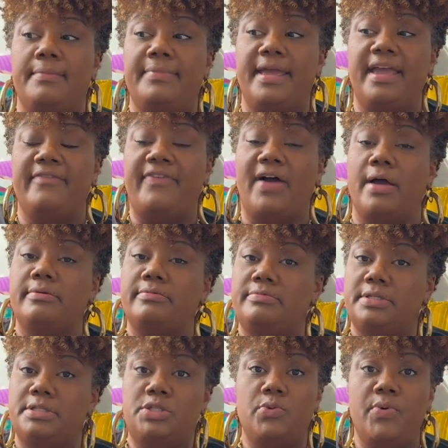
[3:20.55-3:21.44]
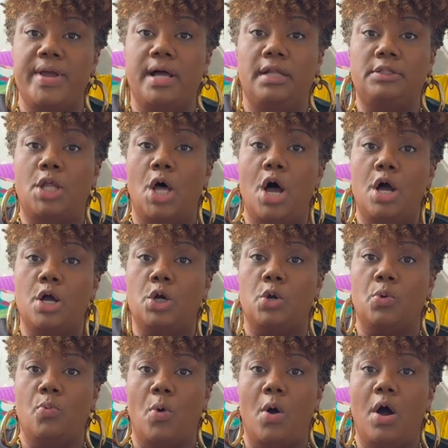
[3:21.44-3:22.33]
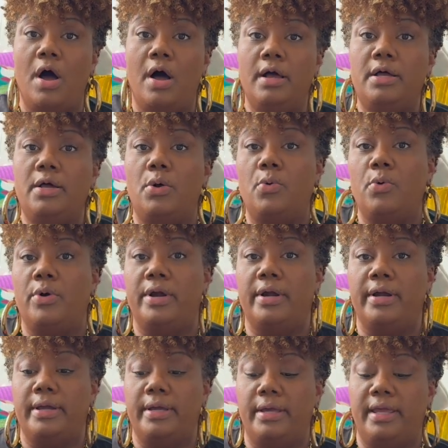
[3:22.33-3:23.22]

If I was doing a longer walk or